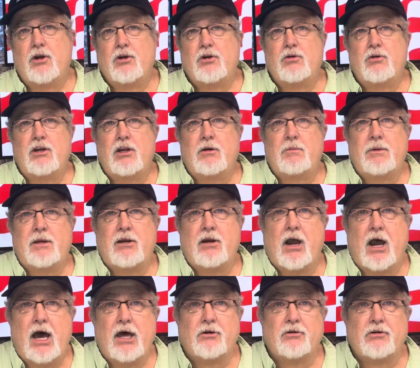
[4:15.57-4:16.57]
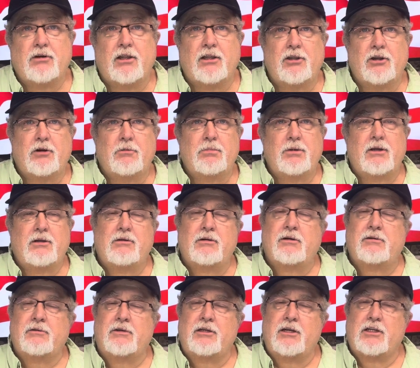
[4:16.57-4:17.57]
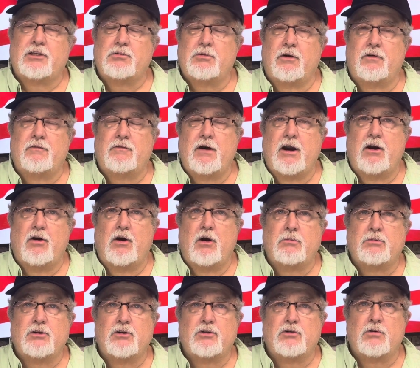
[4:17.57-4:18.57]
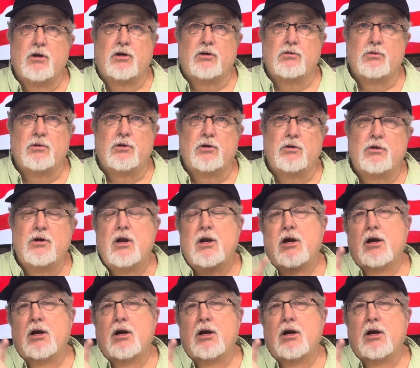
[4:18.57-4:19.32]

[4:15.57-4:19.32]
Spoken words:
you need to be coddled a little bit, and that's what a firearms instructor will do.